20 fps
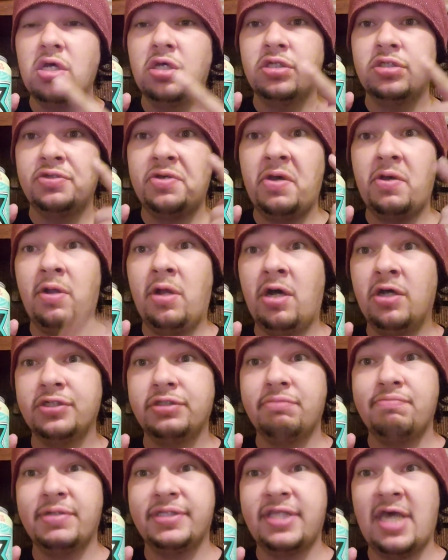so I'll
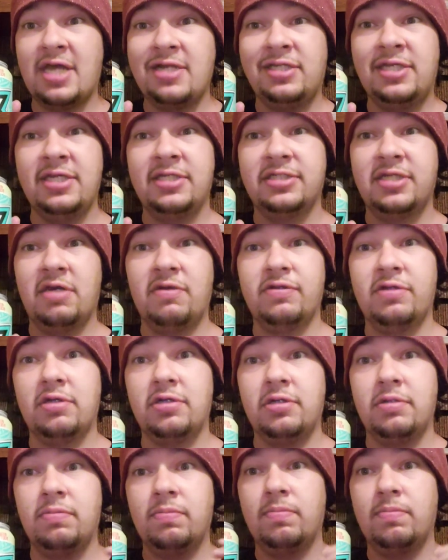also put that link down there.